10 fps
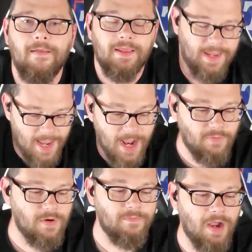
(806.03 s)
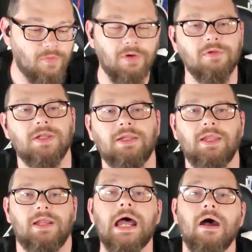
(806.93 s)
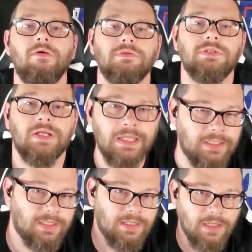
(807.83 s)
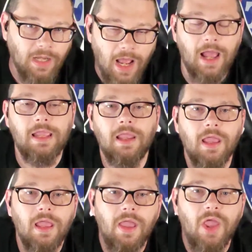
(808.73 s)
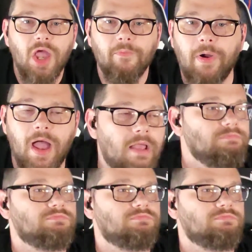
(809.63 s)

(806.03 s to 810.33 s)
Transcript: Yeah, I want my word to get out. I ain't gonna lie, but